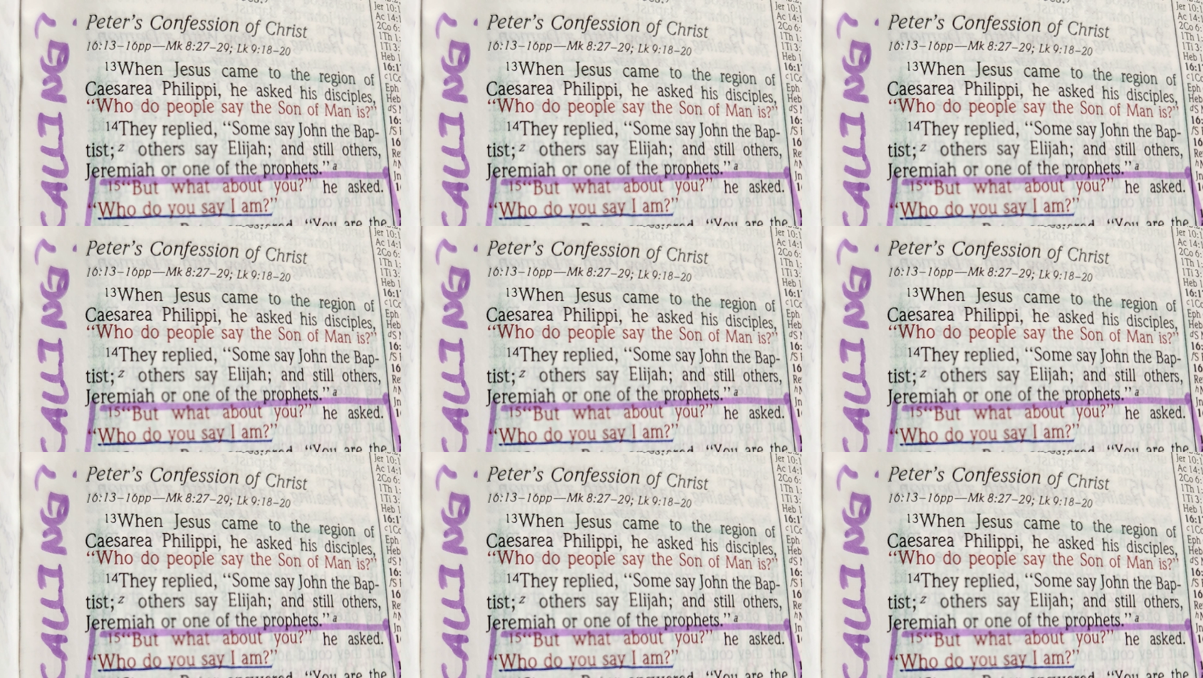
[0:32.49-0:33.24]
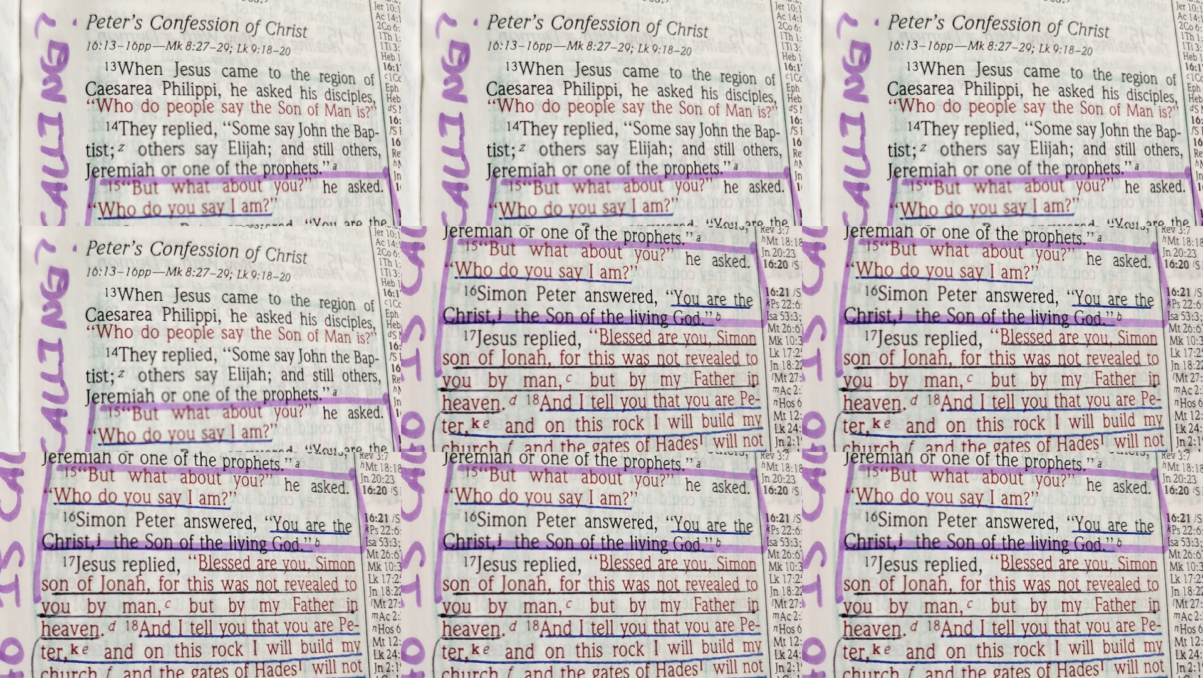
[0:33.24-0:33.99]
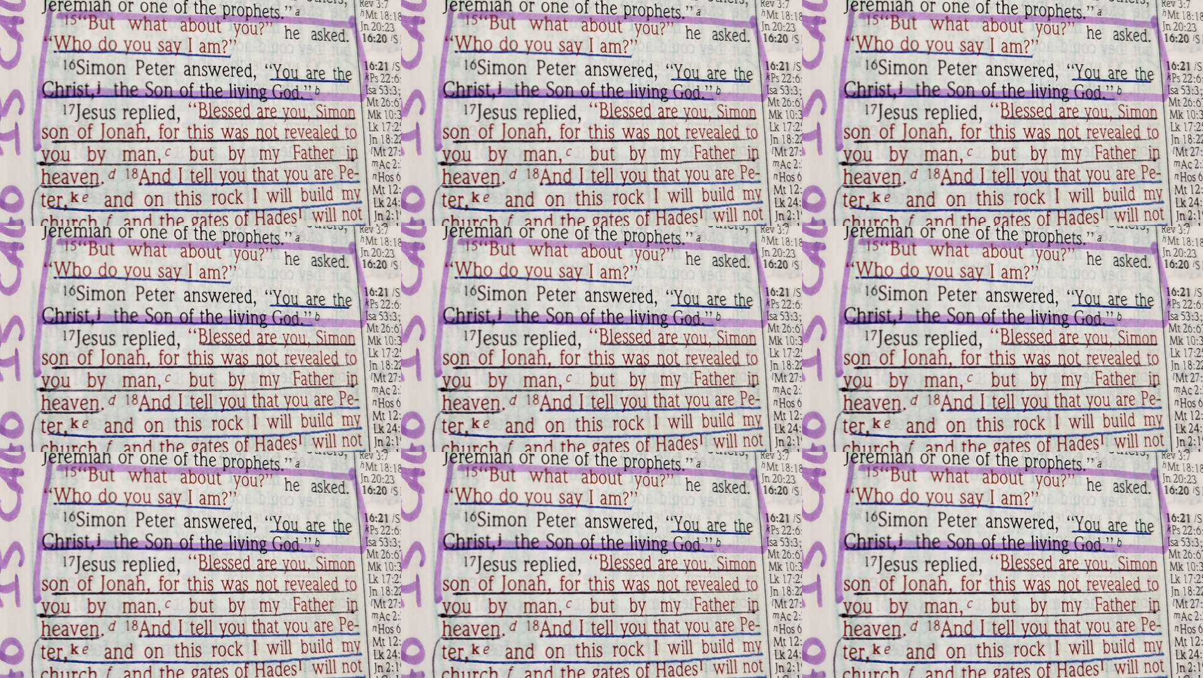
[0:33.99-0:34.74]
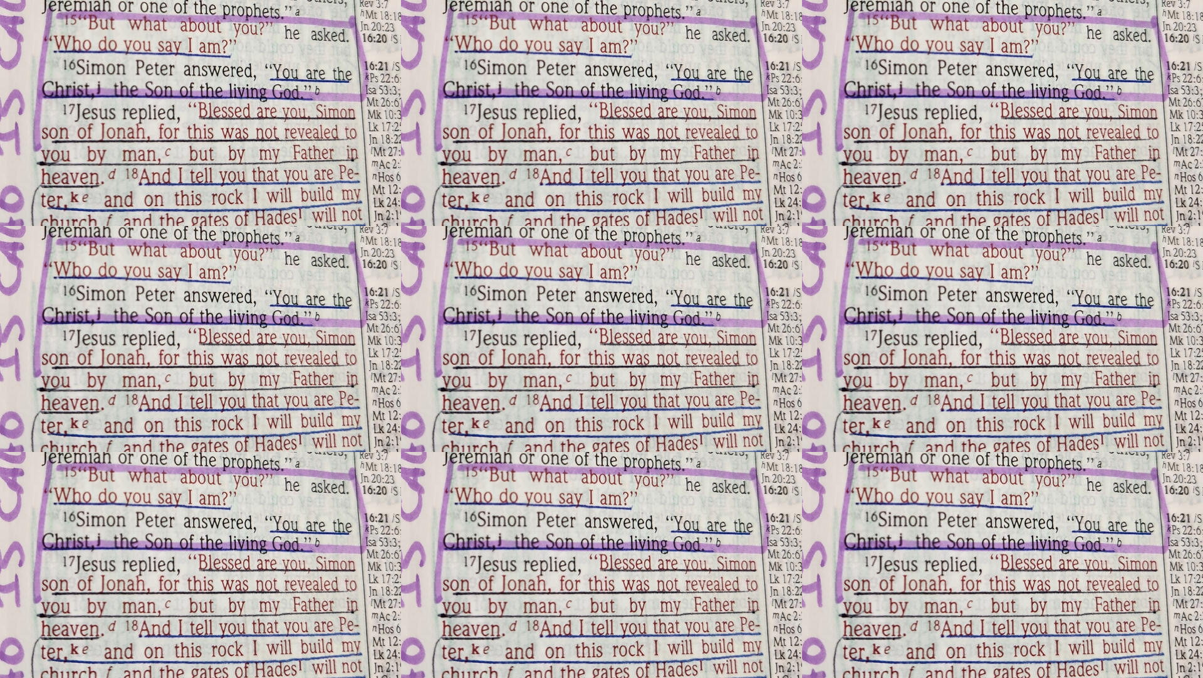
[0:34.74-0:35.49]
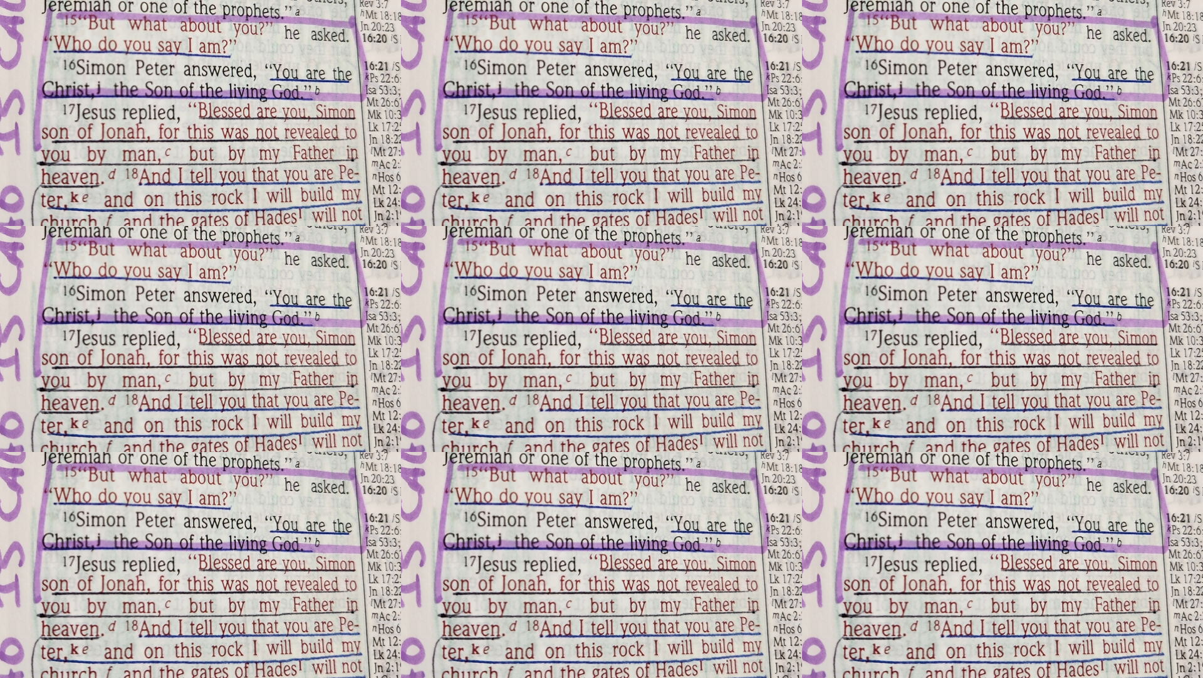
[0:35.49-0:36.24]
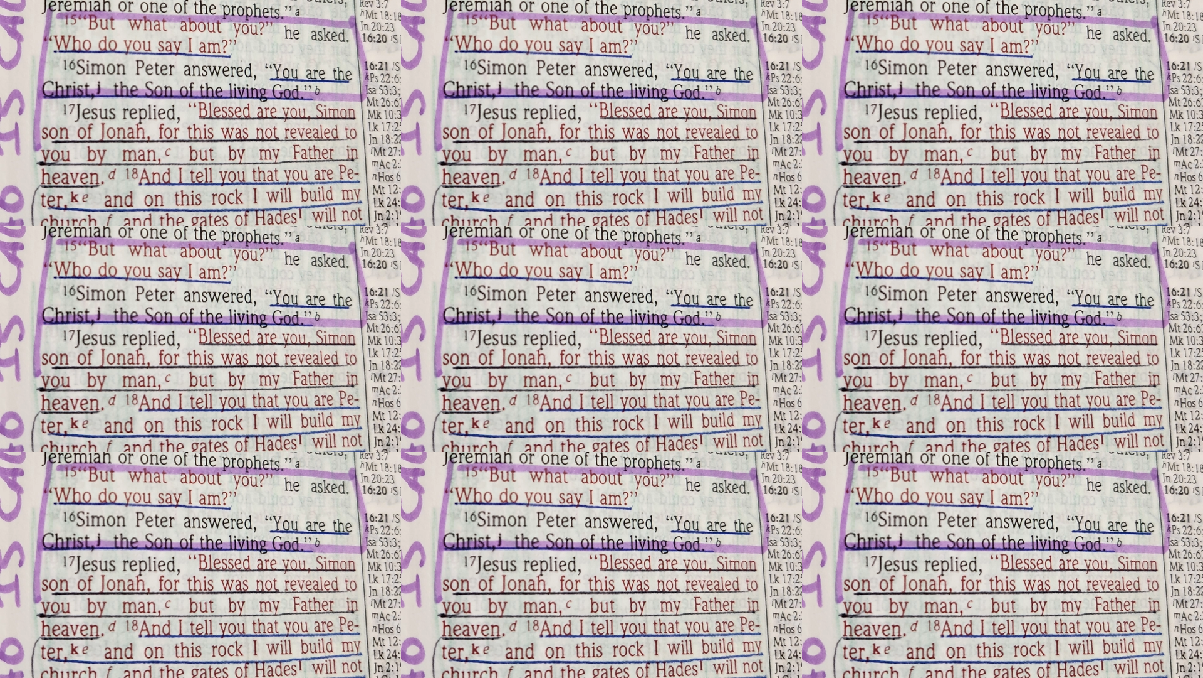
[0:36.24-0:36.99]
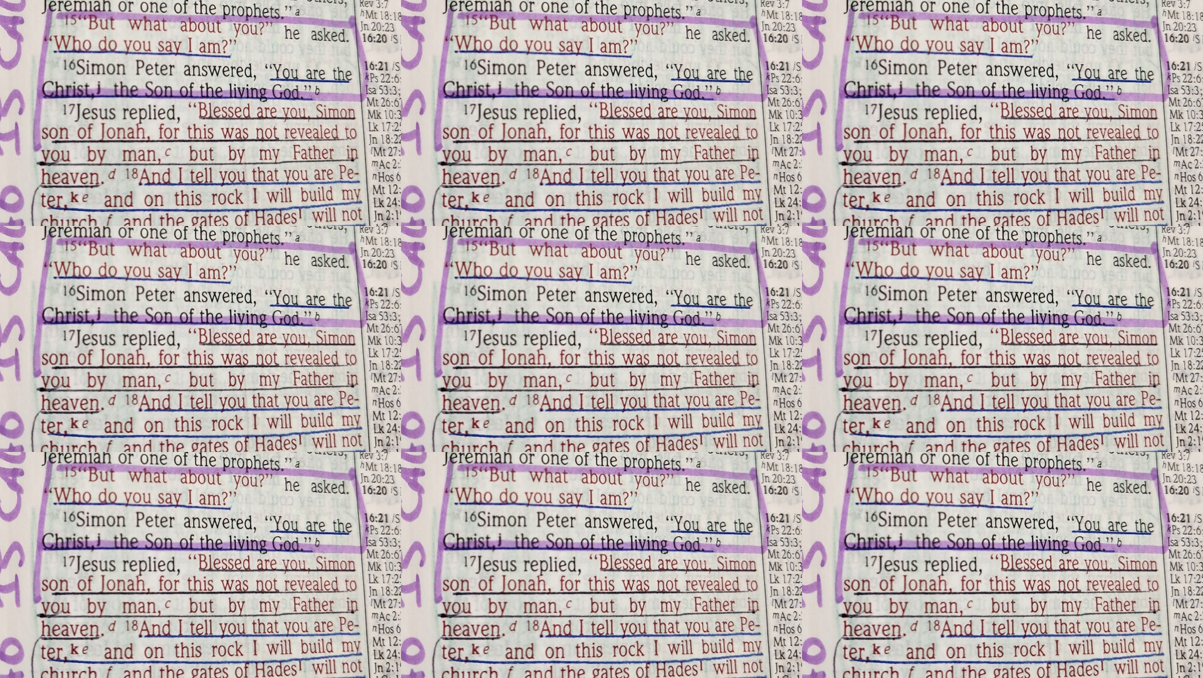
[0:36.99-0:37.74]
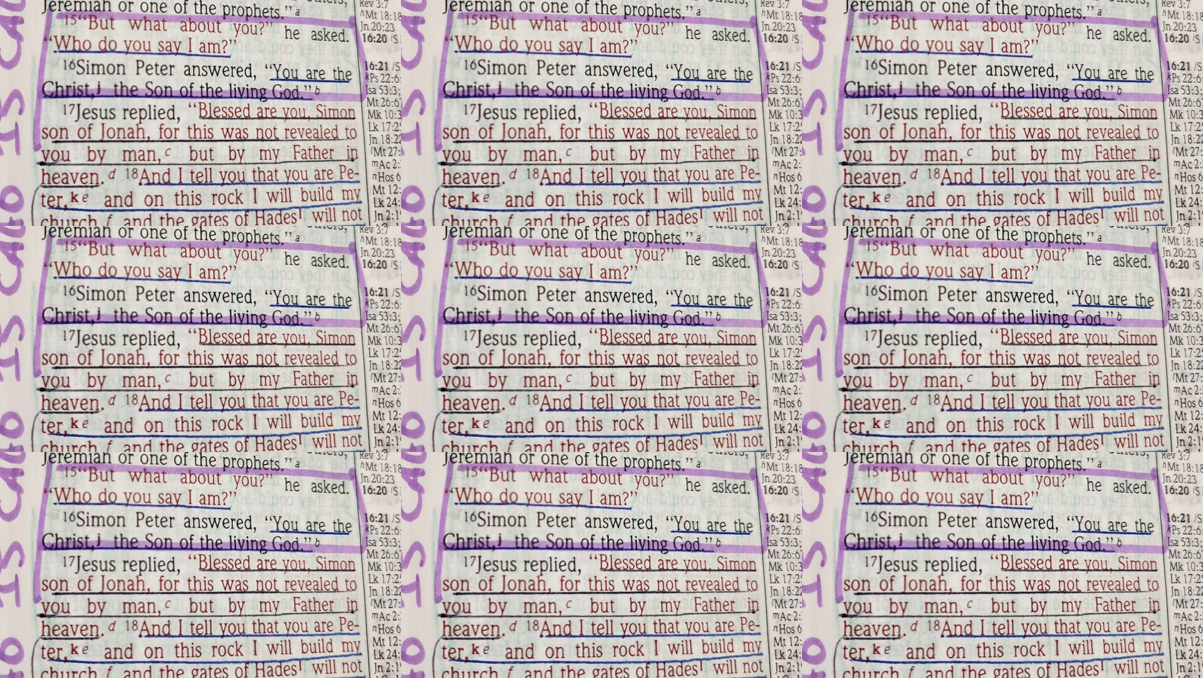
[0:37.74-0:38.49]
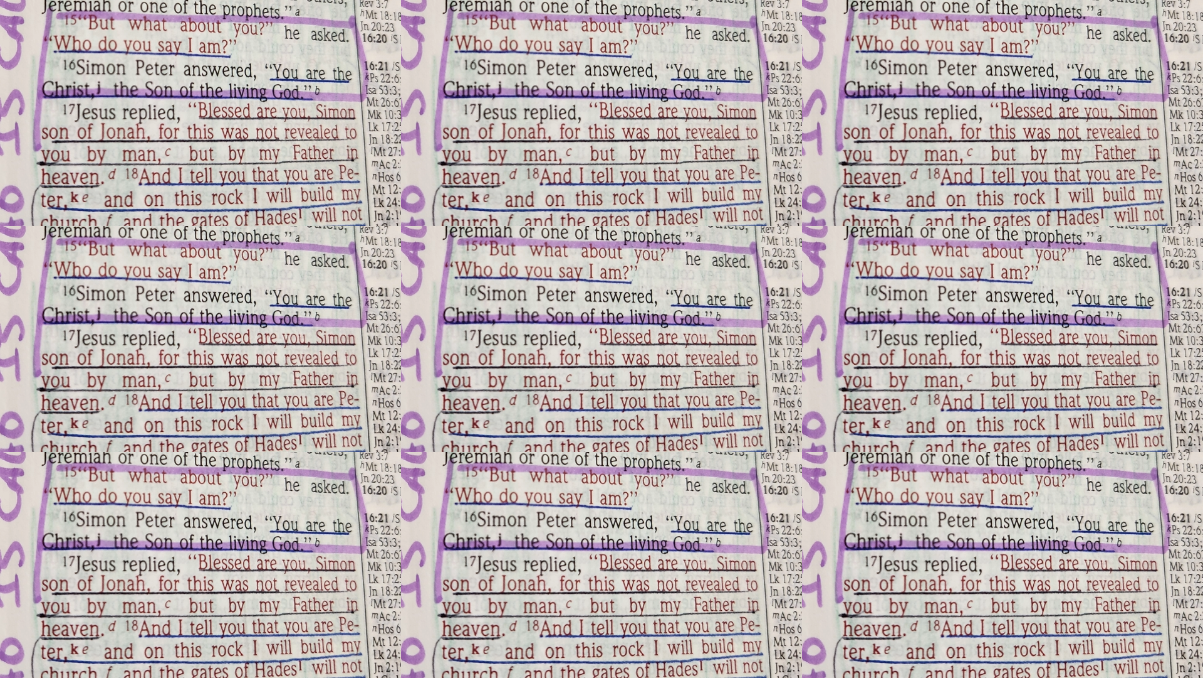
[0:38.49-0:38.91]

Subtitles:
No face is visible, so there are no lips to read.